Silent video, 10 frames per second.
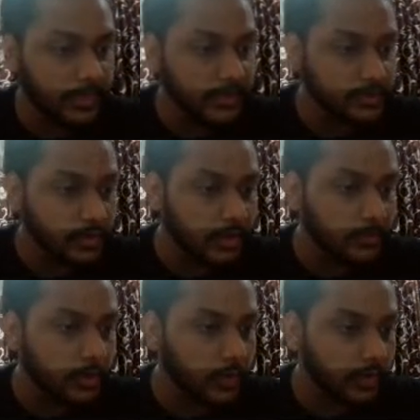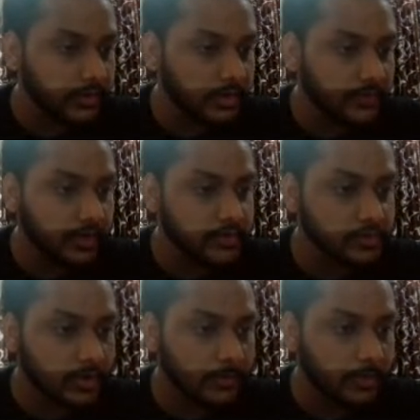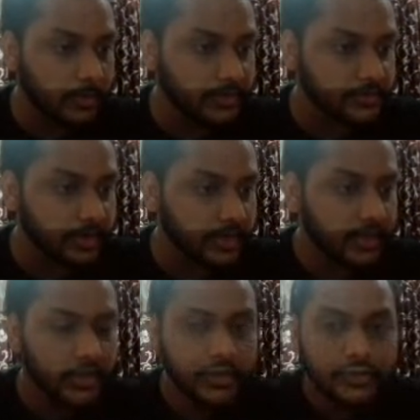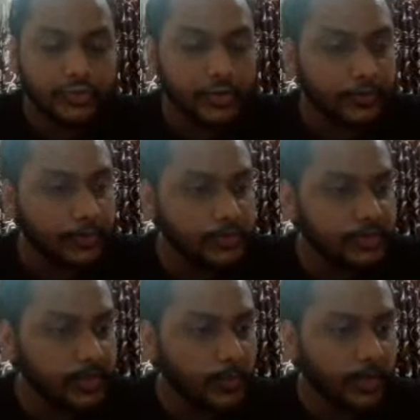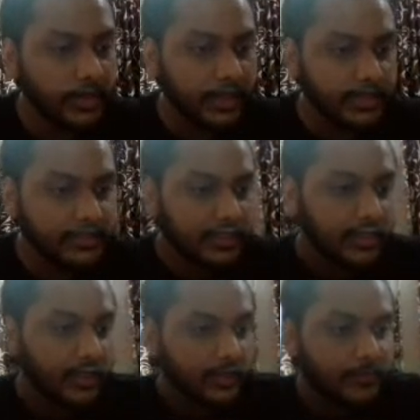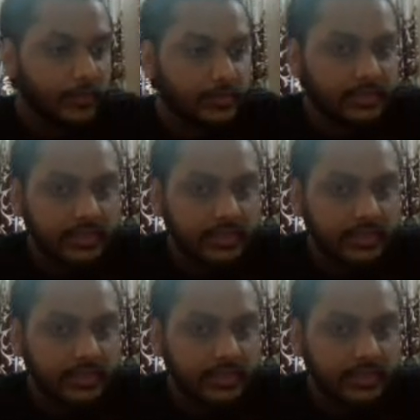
we can talk about. What that we can talk about this, right? So if you see what, guys, if you